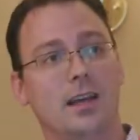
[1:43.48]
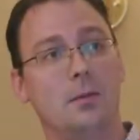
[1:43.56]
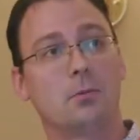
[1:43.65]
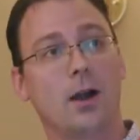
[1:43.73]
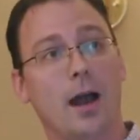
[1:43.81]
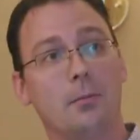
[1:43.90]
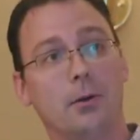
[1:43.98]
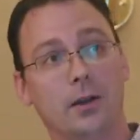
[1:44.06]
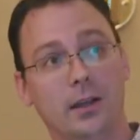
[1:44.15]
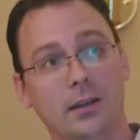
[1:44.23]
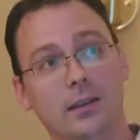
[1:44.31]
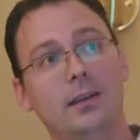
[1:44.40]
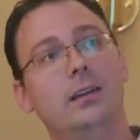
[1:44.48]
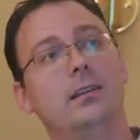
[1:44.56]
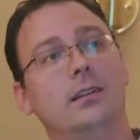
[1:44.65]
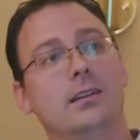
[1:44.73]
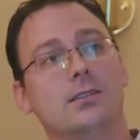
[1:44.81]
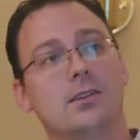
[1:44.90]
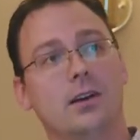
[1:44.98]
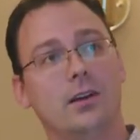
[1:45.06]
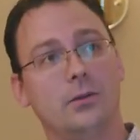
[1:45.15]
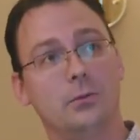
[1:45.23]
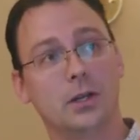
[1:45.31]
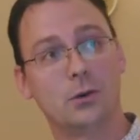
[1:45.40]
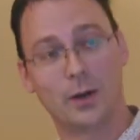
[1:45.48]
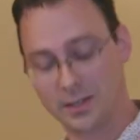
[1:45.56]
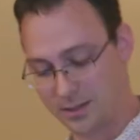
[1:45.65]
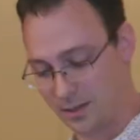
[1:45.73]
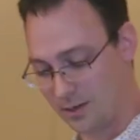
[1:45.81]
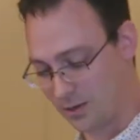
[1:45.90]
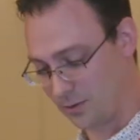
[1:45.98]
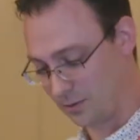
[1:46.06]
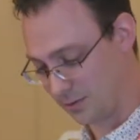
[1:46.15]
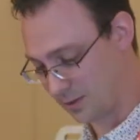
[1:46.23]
groups or from companies is what you put on top of it.